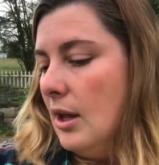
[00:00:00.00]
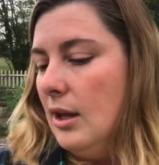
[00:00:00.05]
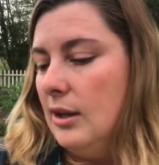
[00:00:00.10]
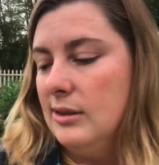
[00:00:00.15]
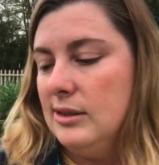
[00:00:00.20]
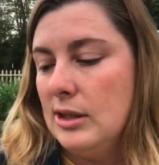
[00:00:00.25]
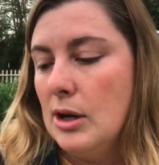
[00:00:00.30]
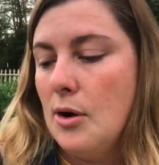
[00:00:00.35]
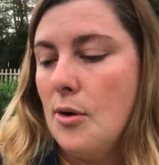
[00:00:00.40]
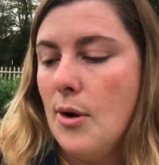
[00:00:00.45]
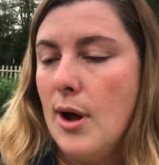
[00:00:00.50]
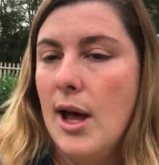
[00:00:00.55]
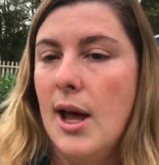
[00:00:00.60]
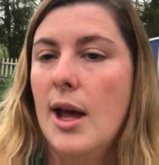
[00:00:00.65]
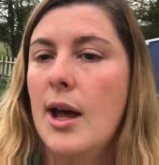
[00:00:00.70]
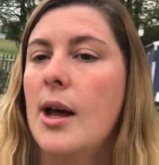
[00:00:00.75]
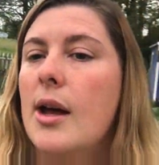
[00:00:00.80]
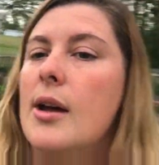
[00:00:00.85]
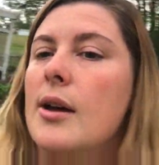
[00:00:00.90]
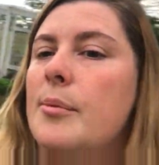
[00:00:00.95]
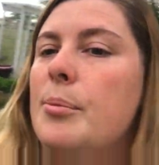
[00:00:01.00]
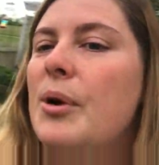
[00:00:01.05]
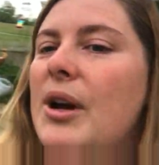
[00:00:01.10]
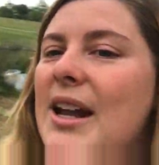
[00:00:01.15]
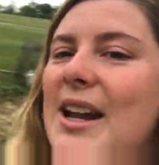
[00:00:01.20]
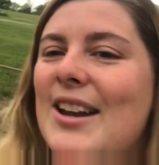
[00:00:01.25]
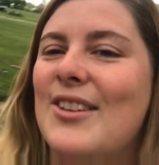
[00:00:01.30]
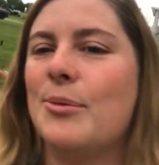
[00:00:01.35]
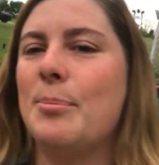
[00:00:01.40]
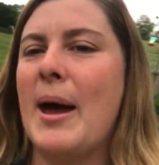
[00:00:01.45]
So
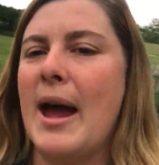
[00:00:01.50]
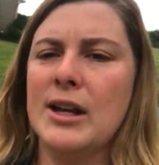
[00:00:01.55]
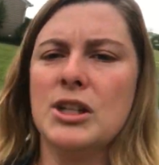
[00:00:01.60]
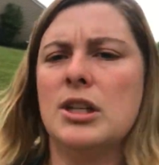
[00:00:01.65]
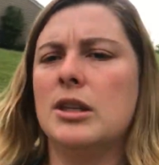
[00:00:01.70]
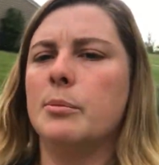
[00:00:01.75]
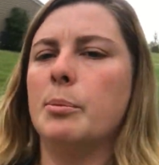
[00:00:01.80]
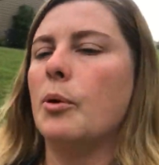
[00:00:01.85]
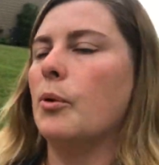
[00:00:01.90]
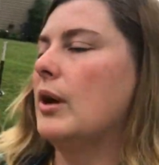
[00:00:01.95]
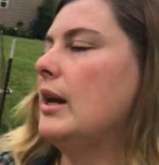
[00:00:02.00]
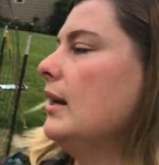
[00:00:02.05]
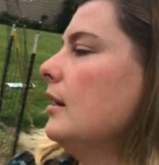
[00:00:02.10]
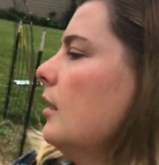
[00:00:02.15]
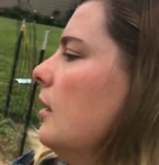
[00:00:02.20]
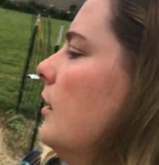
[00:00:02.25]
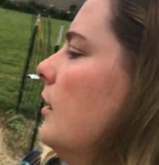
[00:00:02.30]
bringing us back to the point,